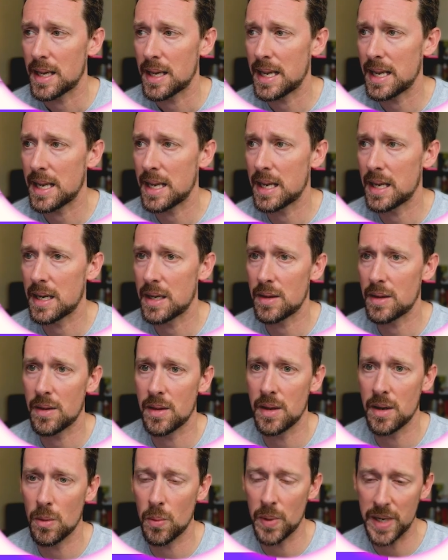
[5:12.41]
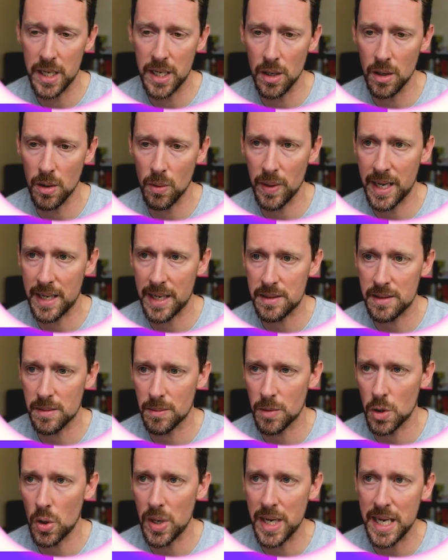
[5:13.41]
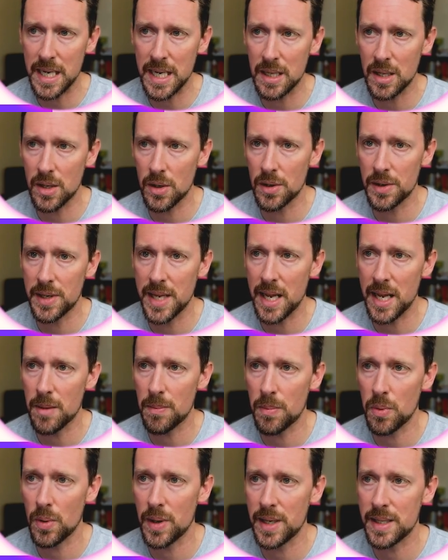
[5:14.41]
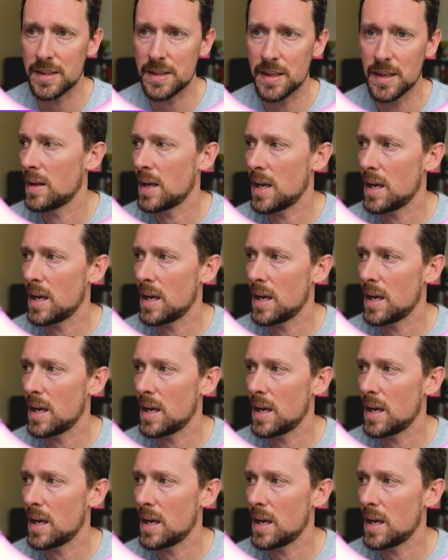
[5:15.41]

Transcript: And there we go. We got some green little data points